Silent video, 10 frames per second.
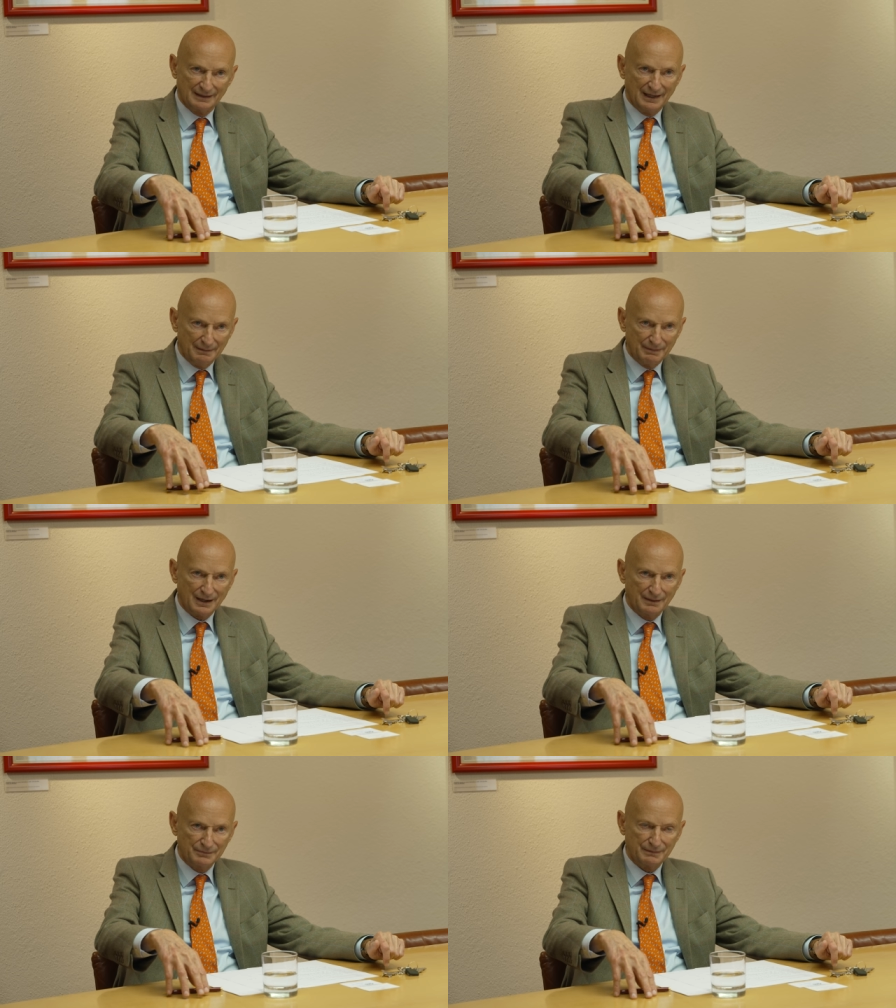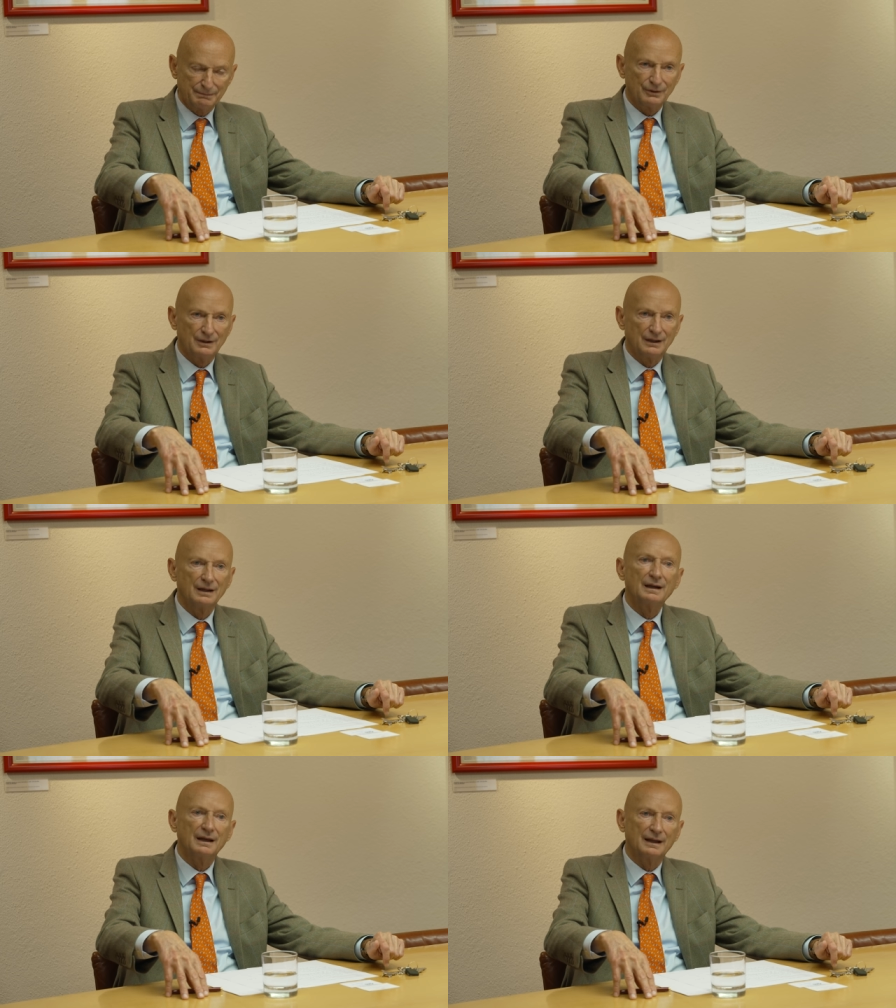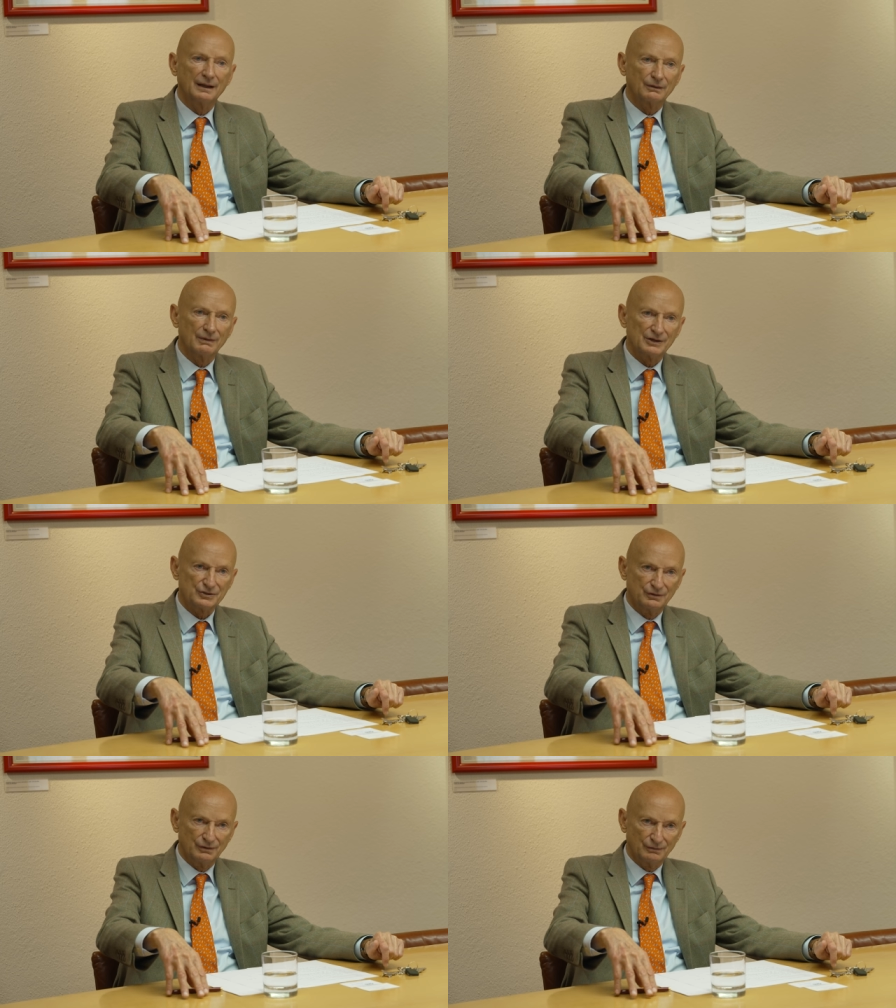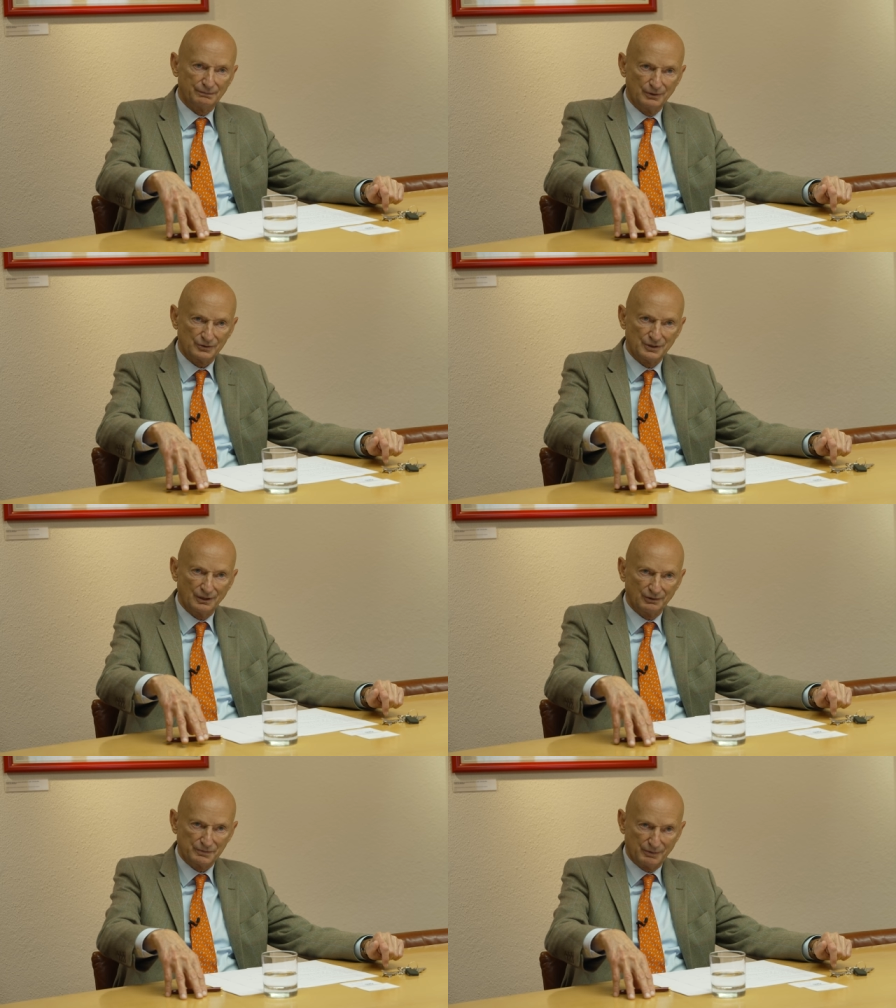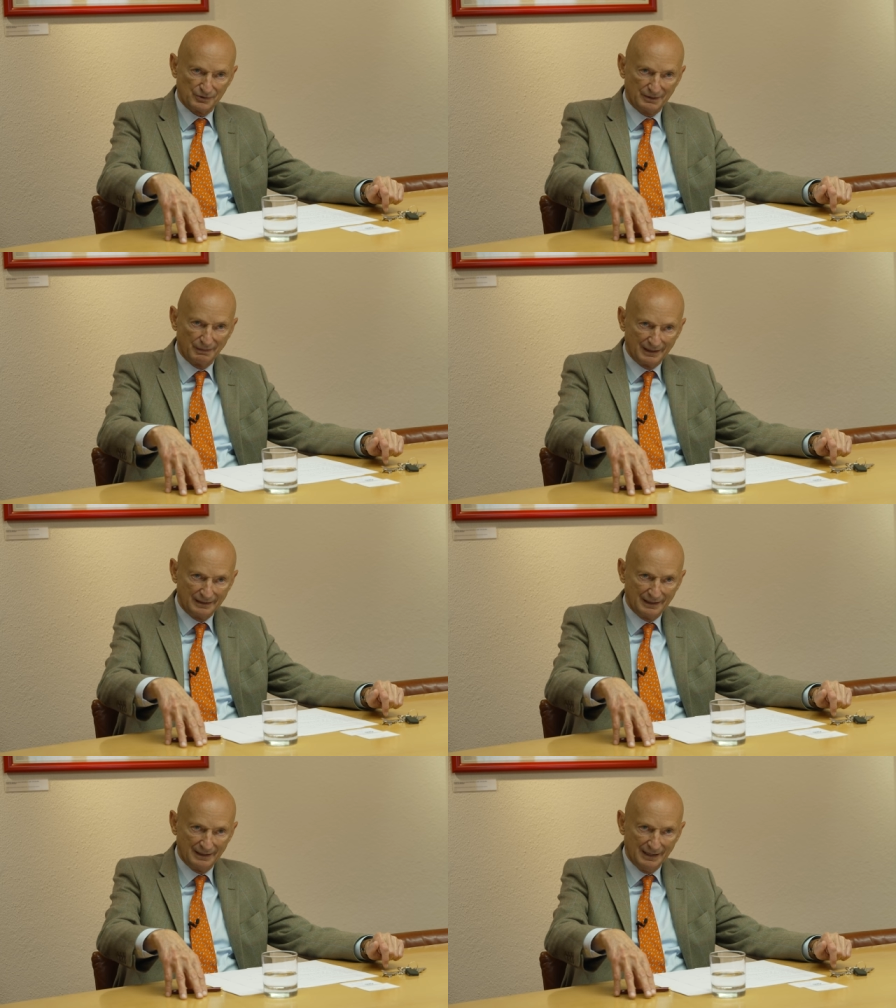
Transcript: And that becomes a, uh, a question of personal responsibility.